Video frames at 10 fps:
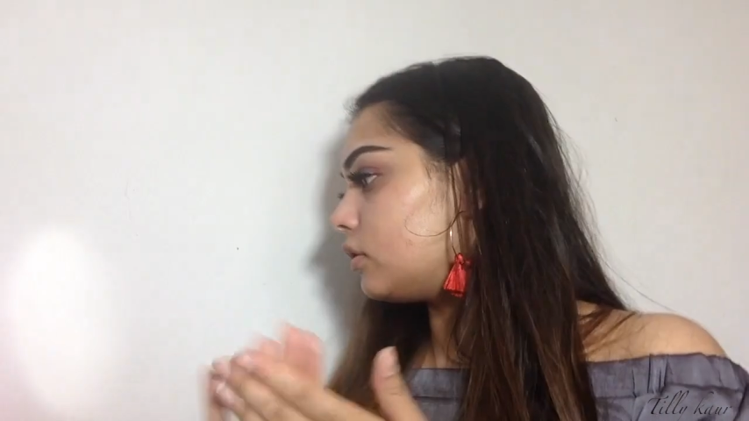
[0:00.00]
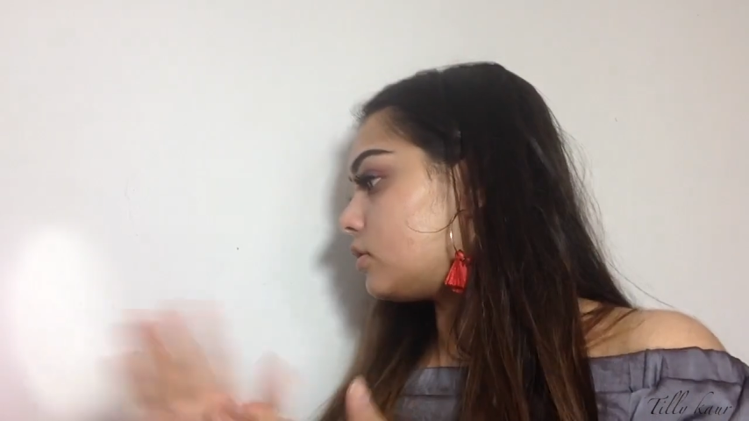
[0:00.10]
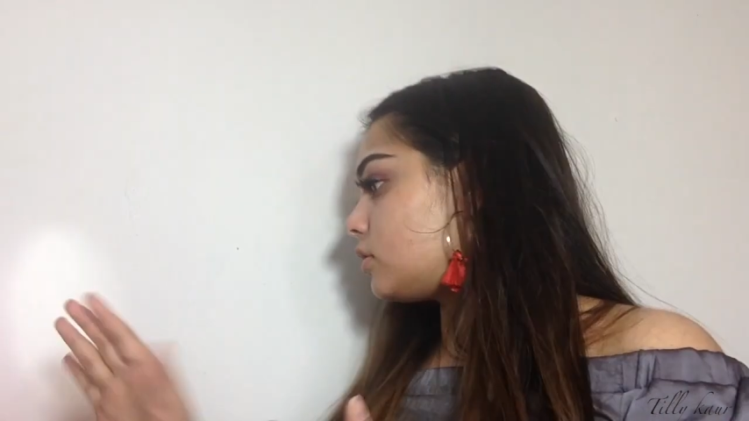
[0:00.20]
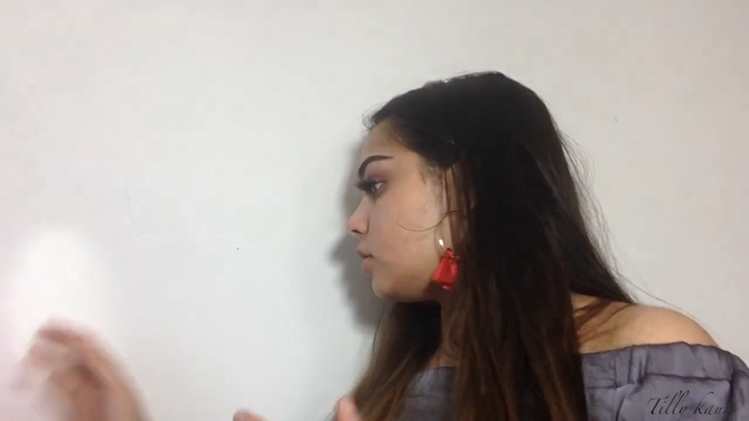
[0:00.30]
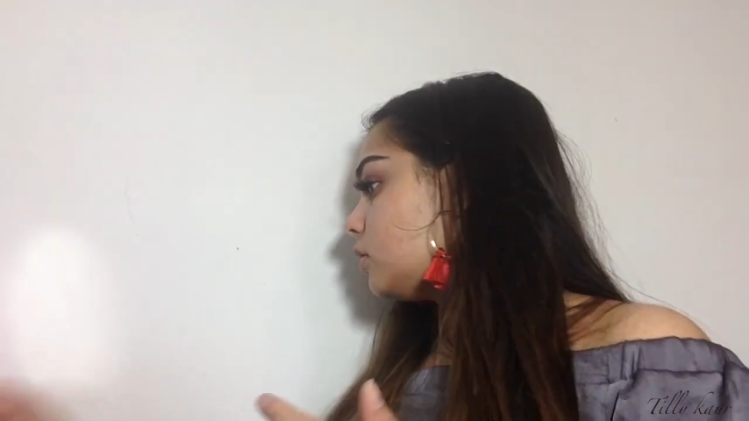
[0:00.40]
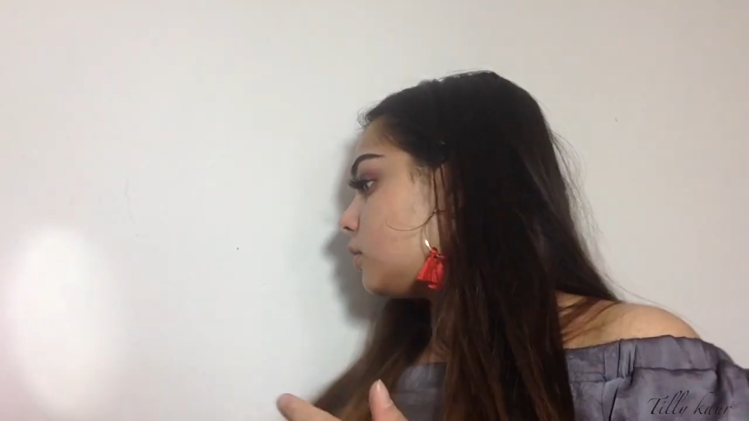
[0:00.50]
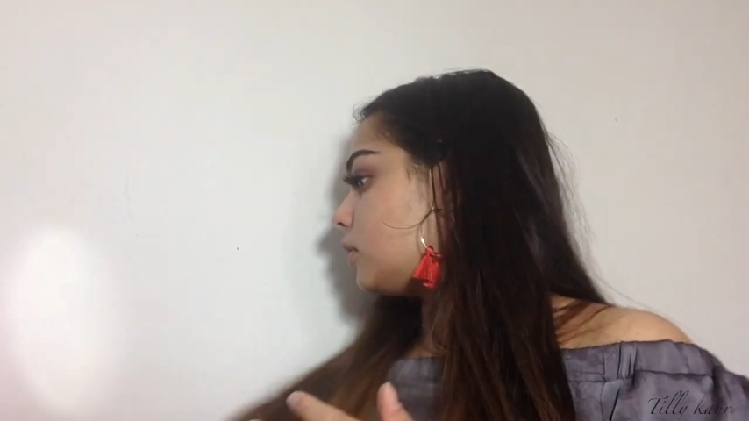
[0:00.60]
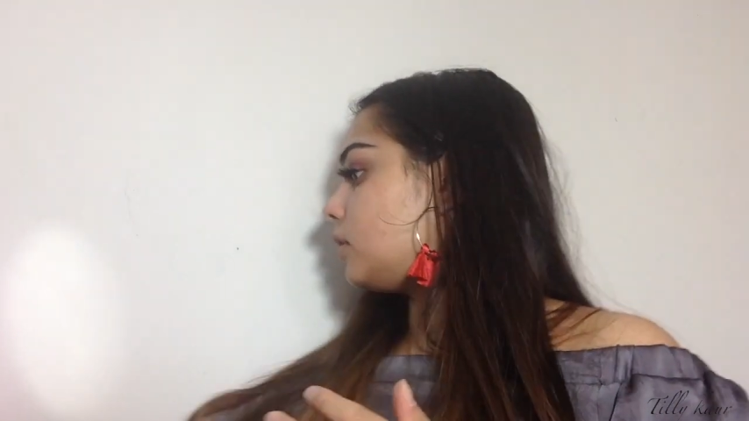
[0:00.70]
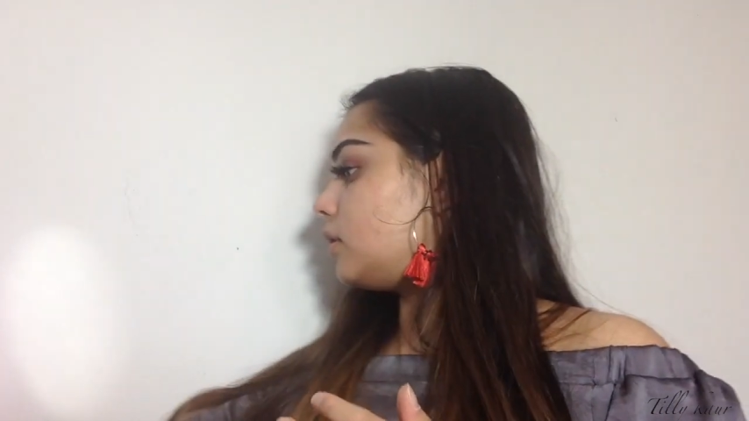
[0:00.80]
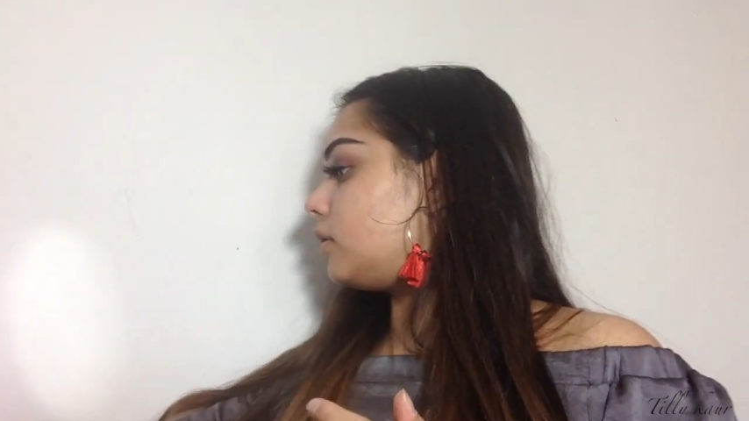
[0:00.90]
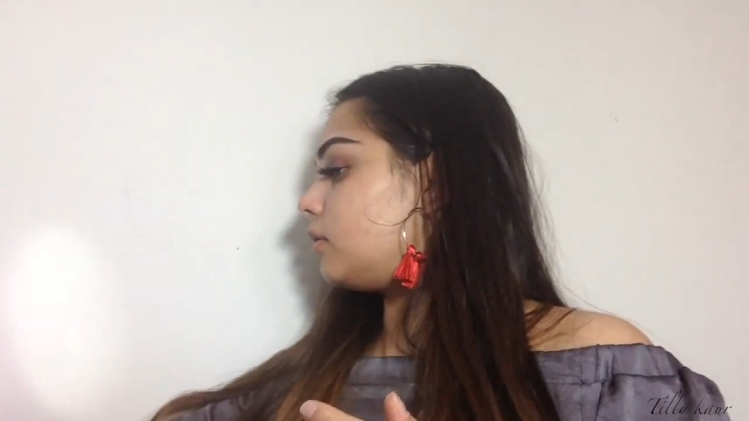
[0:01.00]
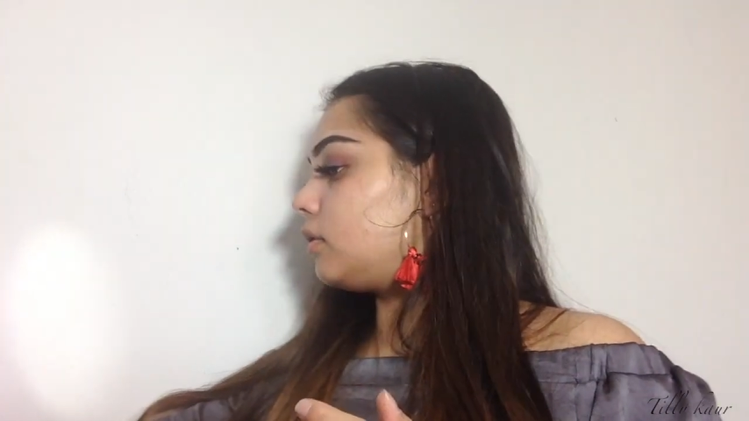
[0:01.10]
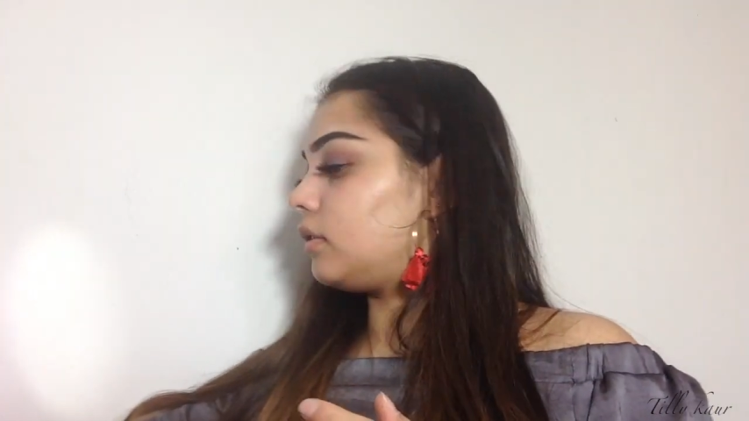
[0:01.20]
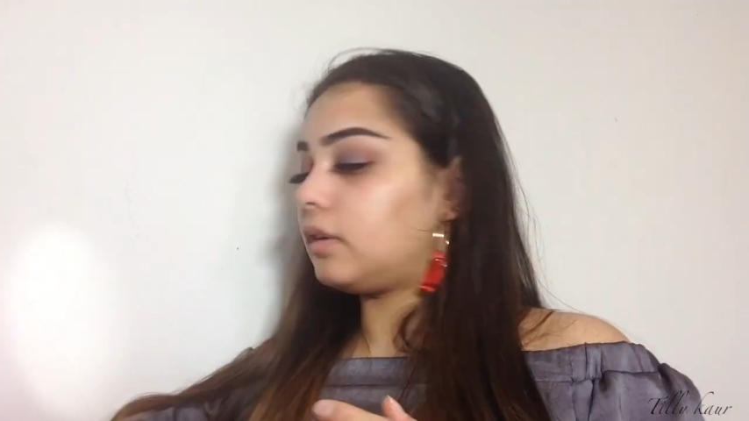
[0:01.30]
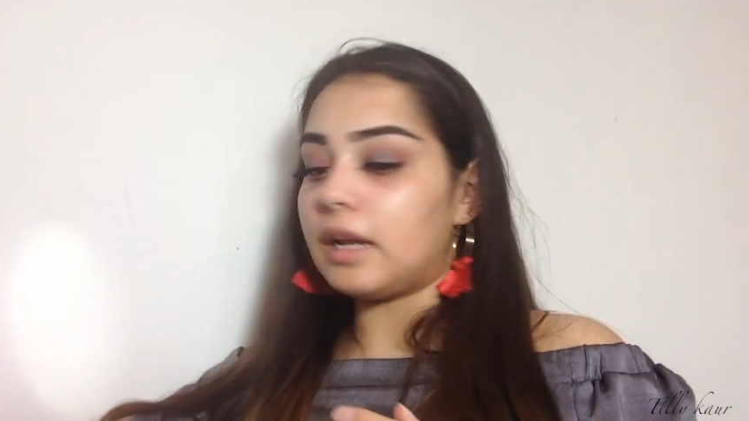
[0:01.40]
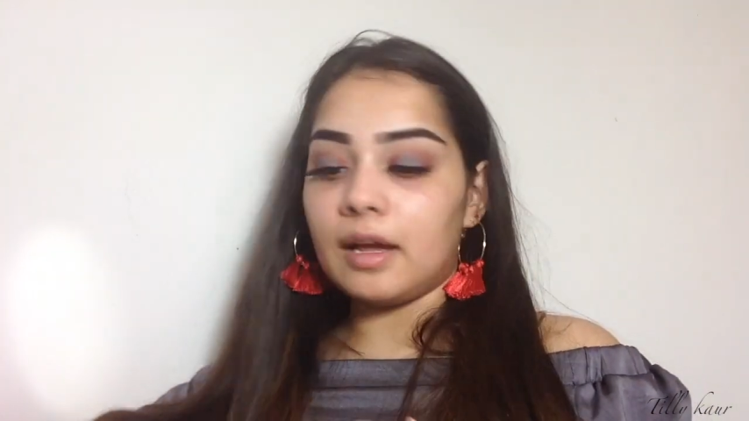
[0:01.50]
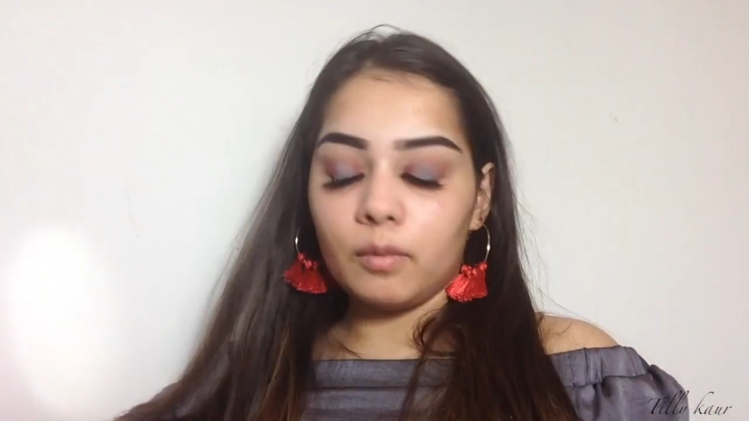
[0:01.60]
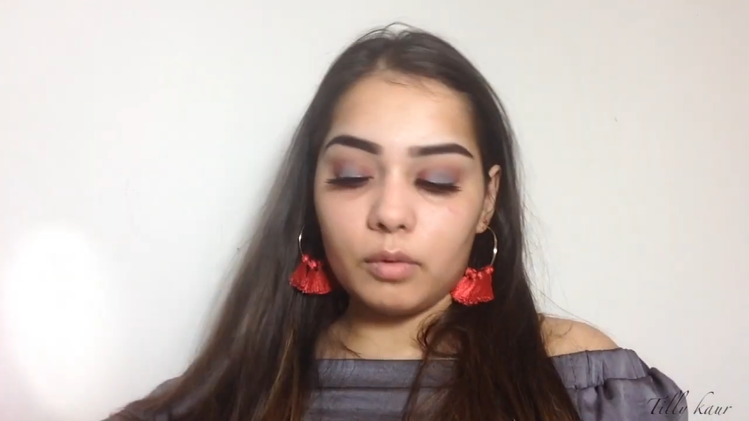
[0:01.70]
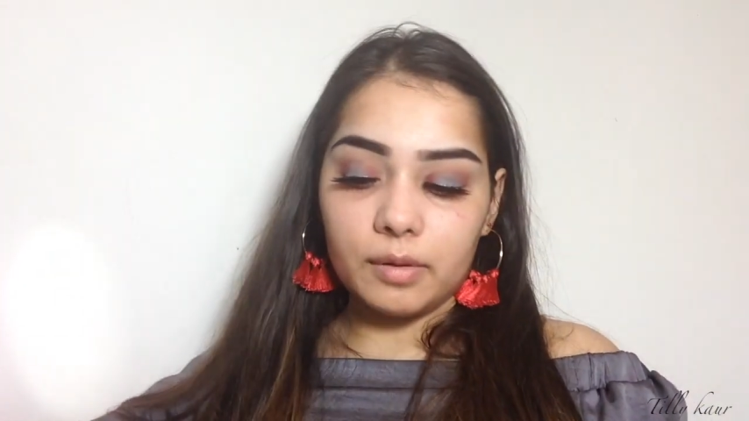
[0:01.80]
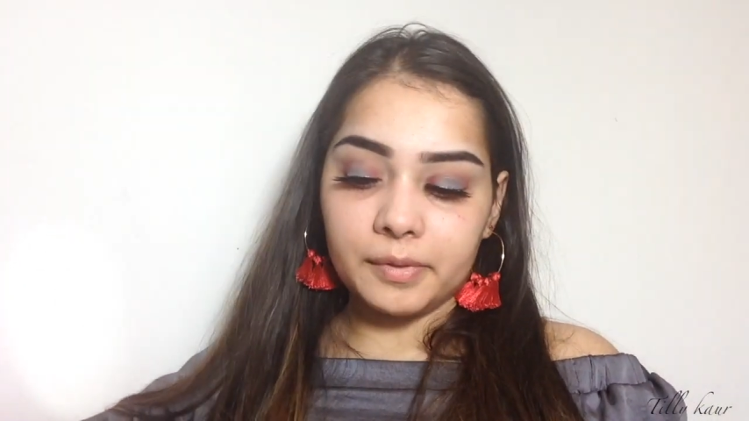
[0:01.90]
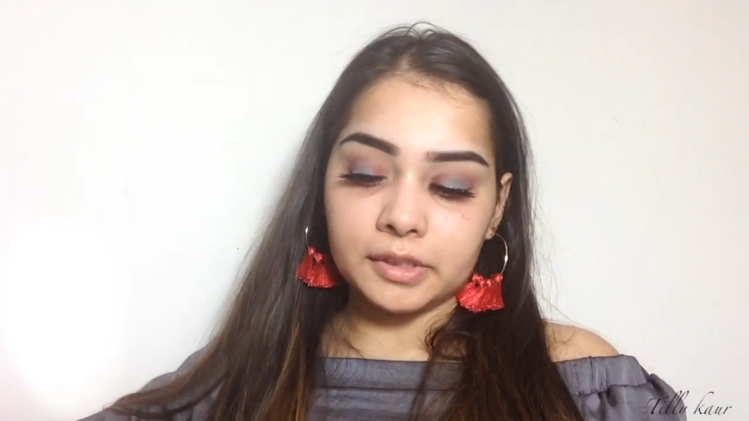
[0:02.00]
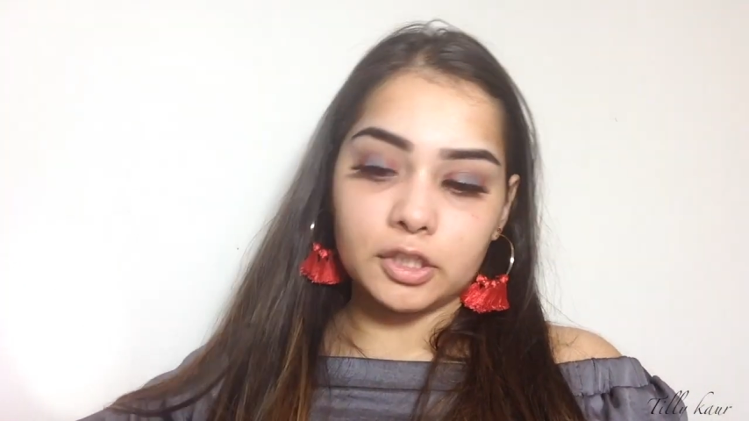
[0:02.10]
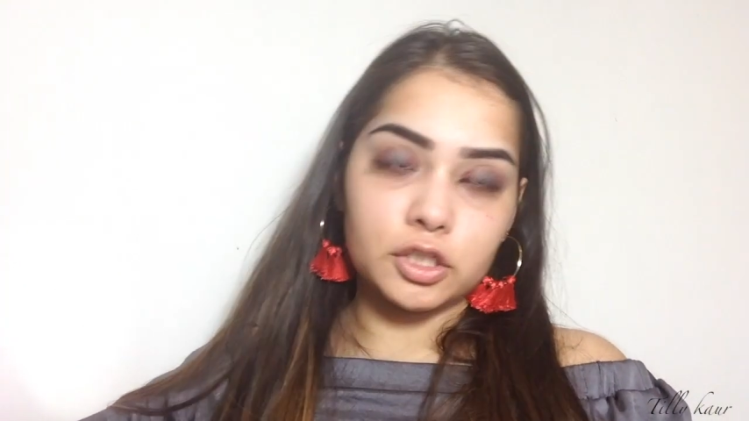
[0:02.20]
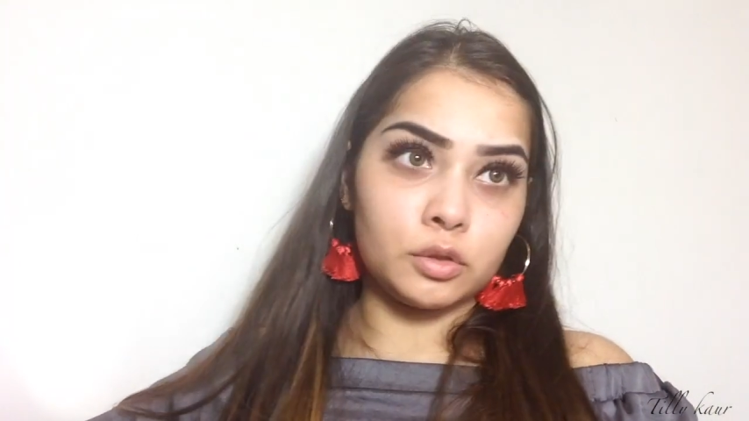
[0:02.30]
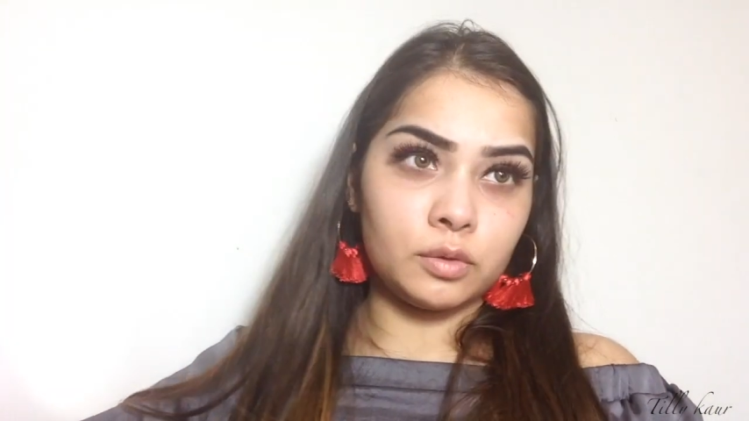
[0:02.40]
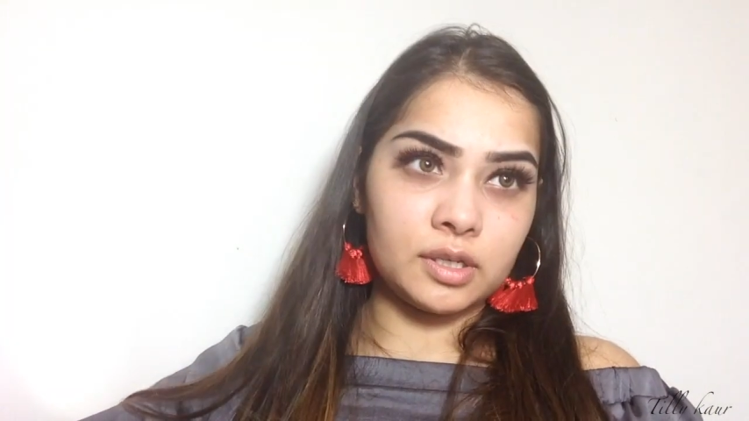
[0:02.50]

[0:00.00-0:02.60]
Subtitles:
So now what I'm going to do